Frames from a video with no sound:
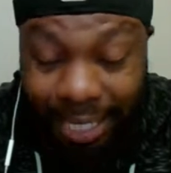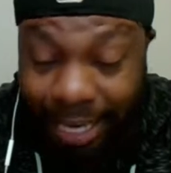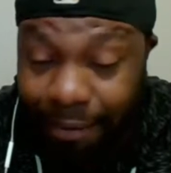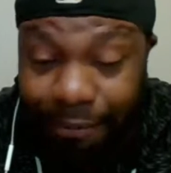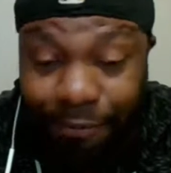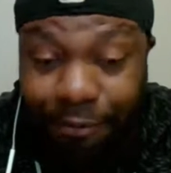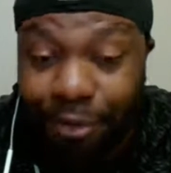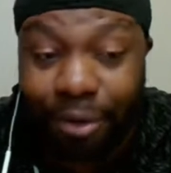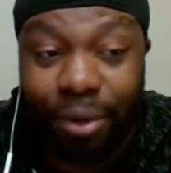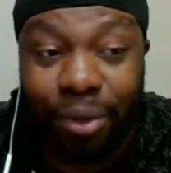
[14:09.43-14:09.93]

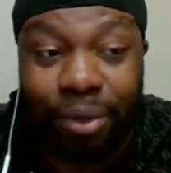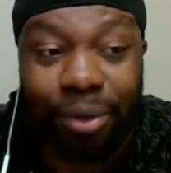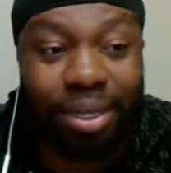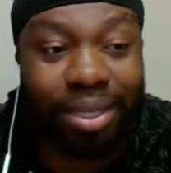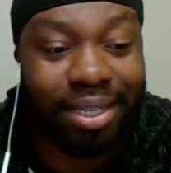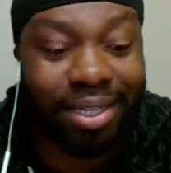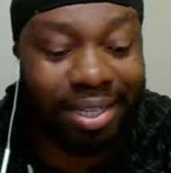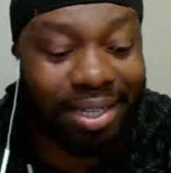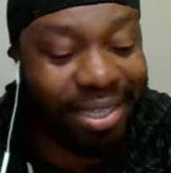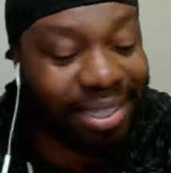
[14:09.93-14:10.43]
Denver
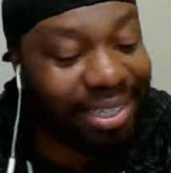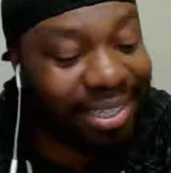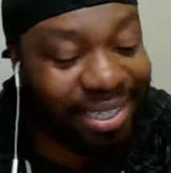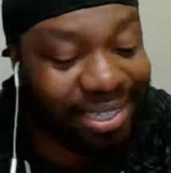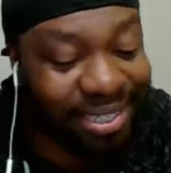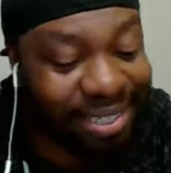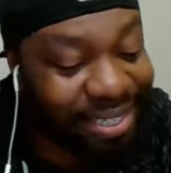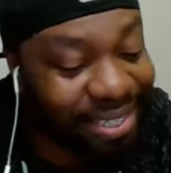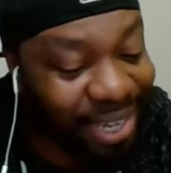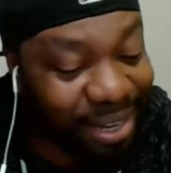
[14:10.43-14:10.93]

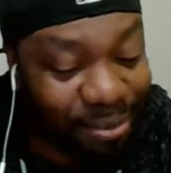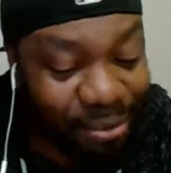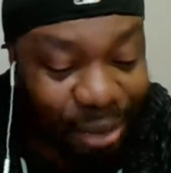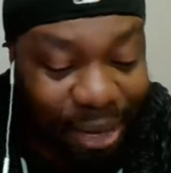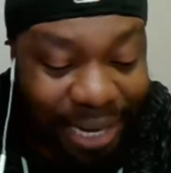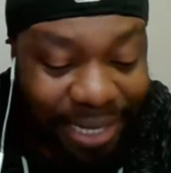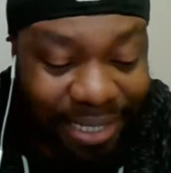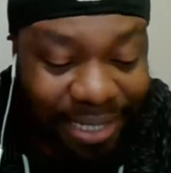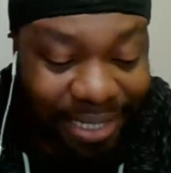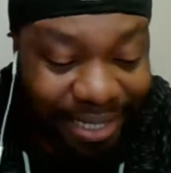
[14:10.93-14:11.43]

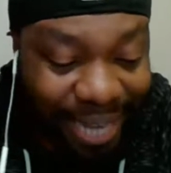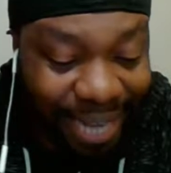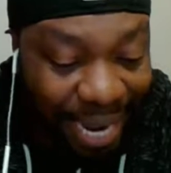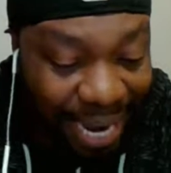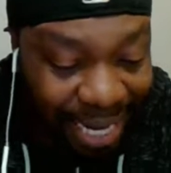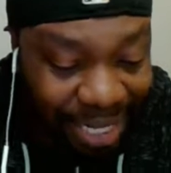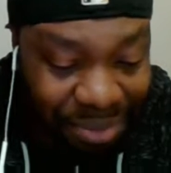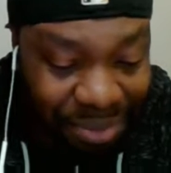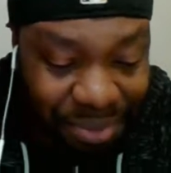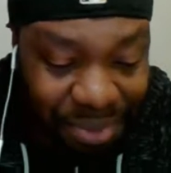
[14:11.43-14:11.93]
is a
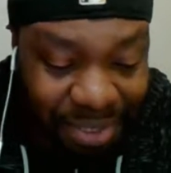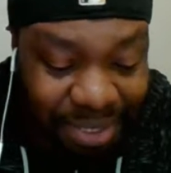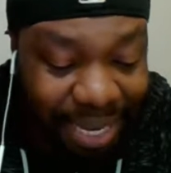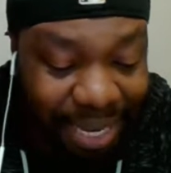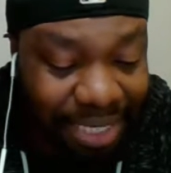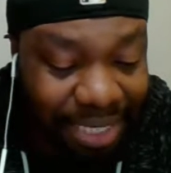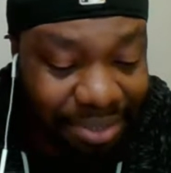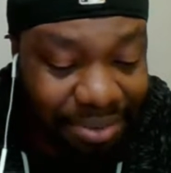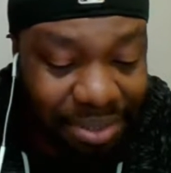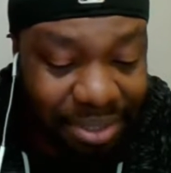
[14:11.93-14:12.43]
dangerous,
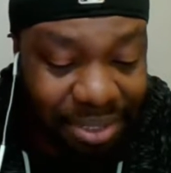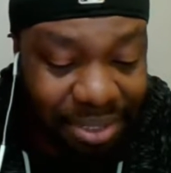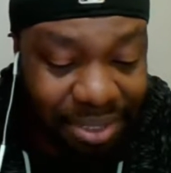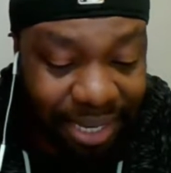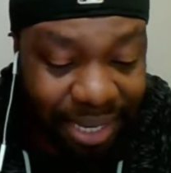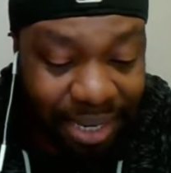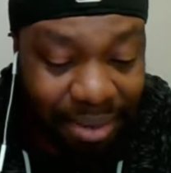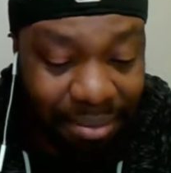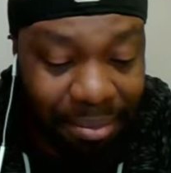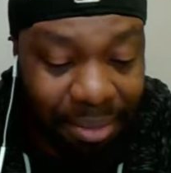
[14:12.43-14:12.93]

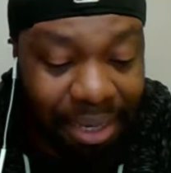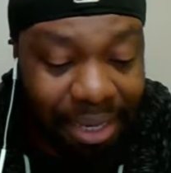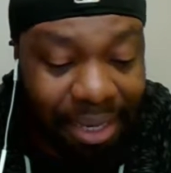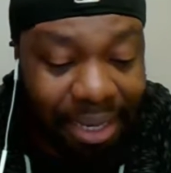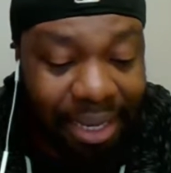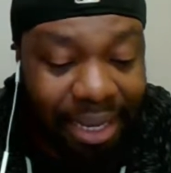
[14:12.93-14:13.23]
dangerous team.